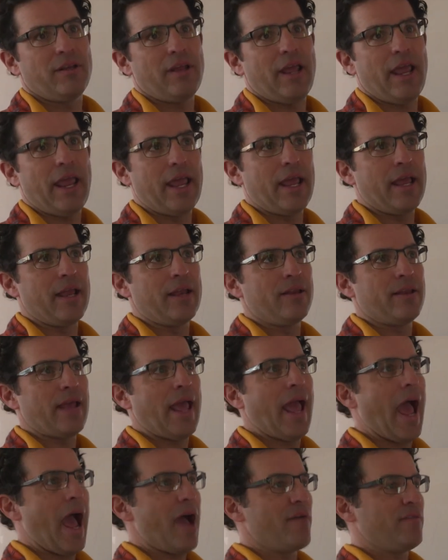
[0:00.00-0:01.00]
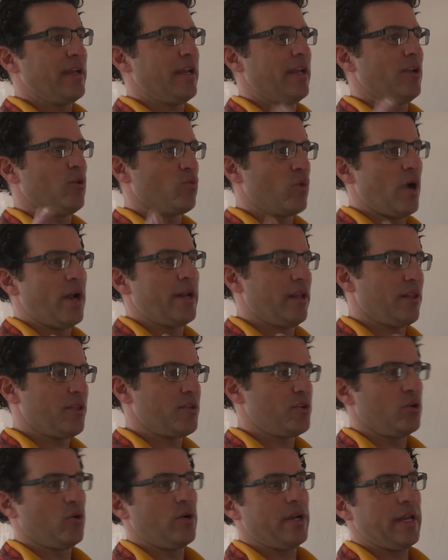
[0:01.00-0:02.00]
and having it running
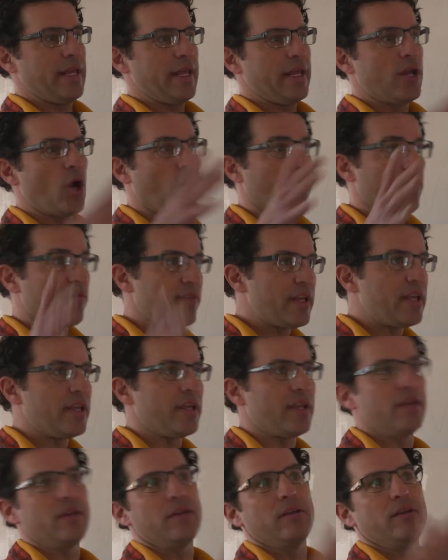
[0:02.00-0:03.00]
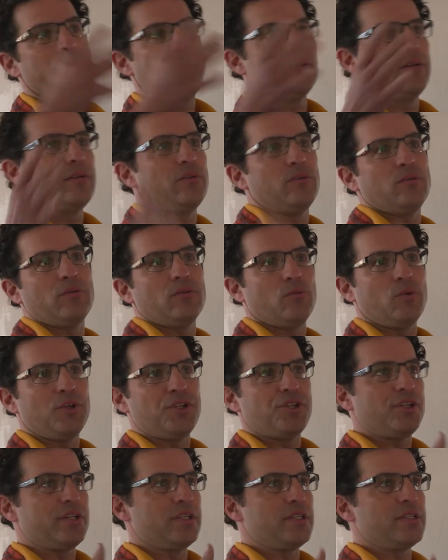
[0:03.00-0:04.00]
through an ERV,
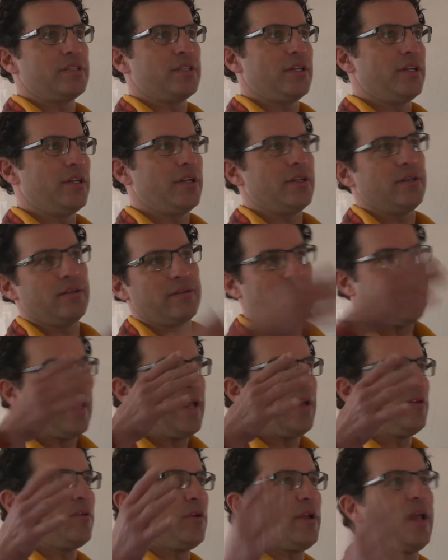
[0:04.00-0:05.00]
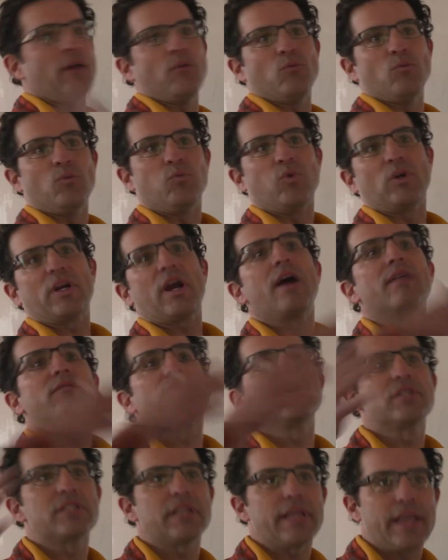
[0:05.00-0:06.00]
which is, it
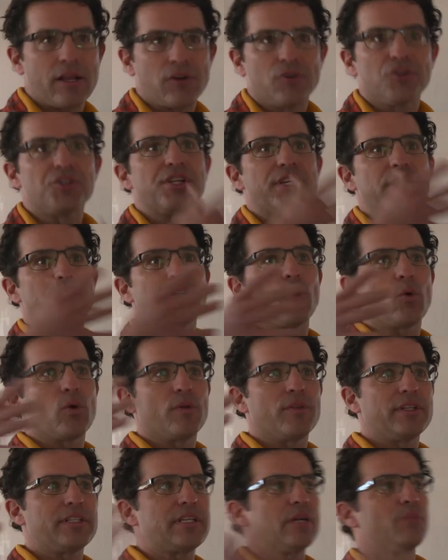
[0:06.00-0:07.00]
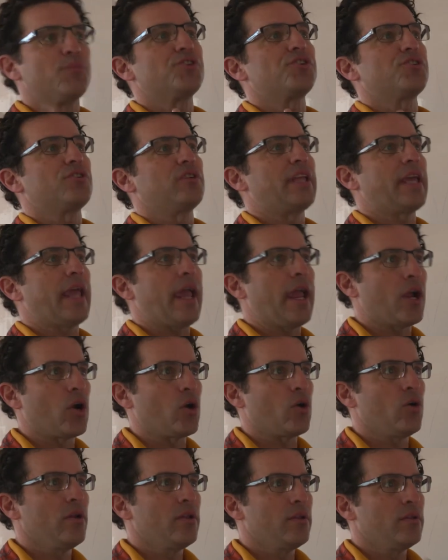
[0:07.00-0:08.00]
recovers the energy or the temperature in the
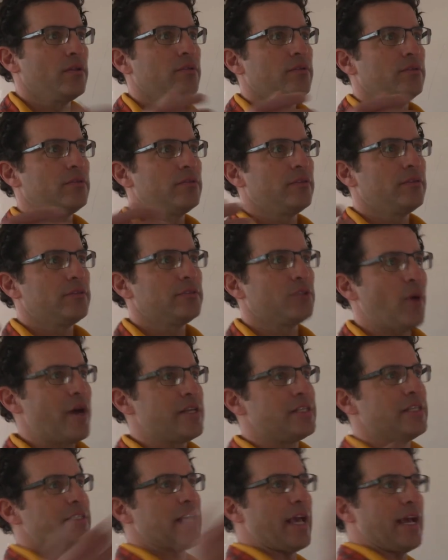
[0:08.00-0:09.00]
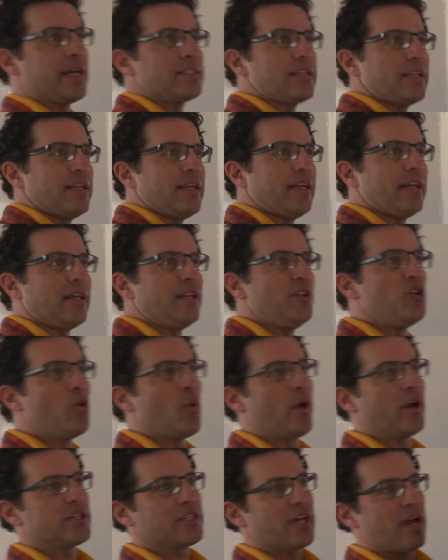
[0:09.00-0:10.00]
air. So as it's exiting and
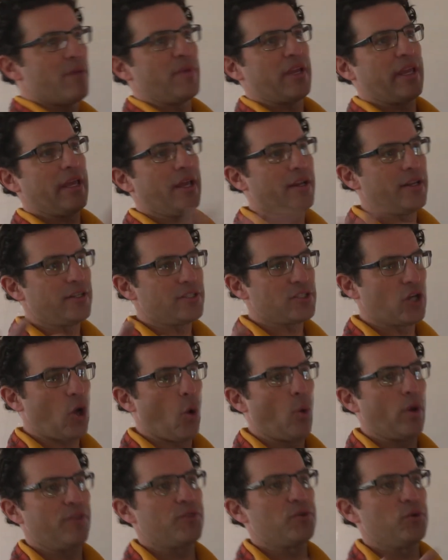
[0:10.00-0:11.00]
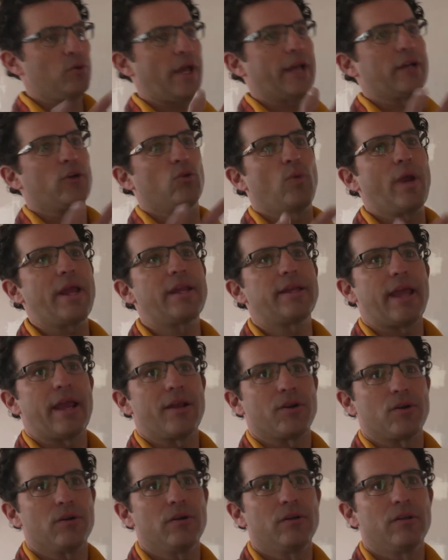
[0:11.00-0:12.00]
new air is coming in, it's going through like a
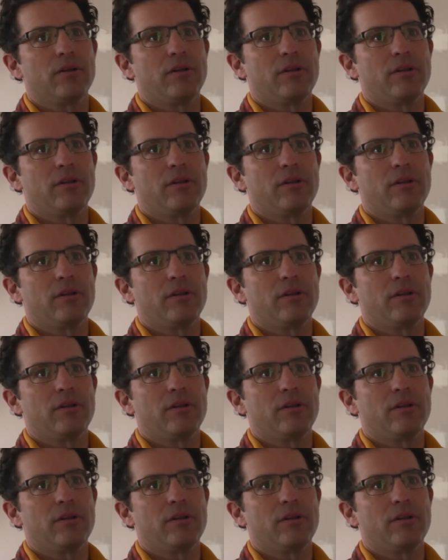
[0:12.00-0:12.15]
radiator.